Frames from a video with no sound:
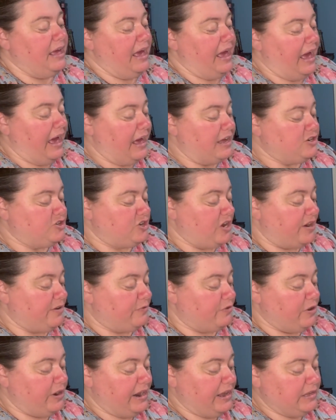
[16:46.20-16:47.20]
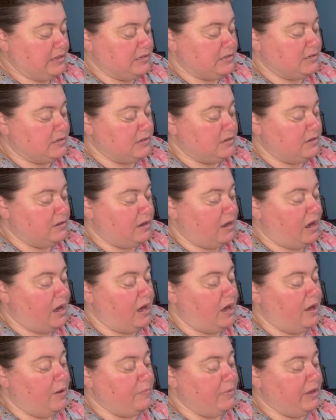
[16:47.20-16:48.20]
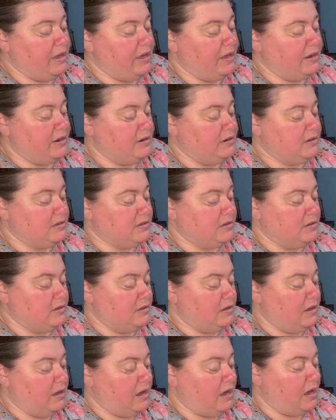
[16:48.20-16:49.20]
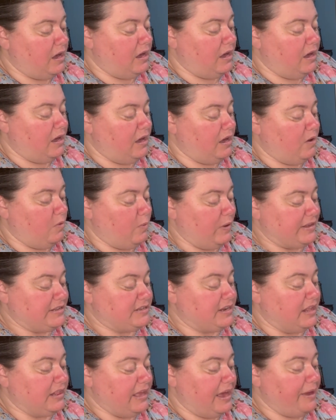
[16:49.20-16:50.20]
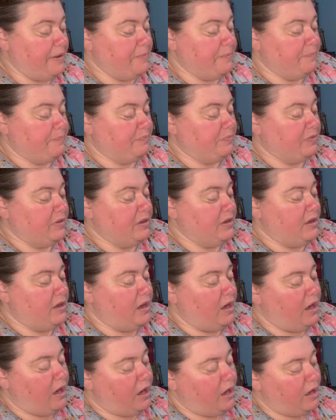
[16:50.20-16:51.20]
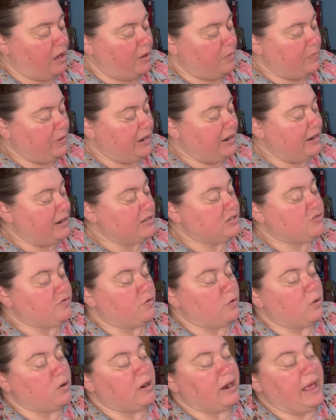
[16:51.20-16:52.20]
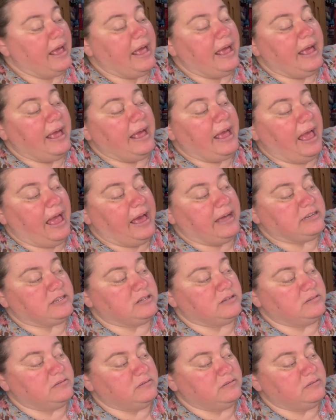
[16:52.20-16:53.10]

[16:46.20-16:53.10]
at Jennifer Knits in West LA, and it is for a hat.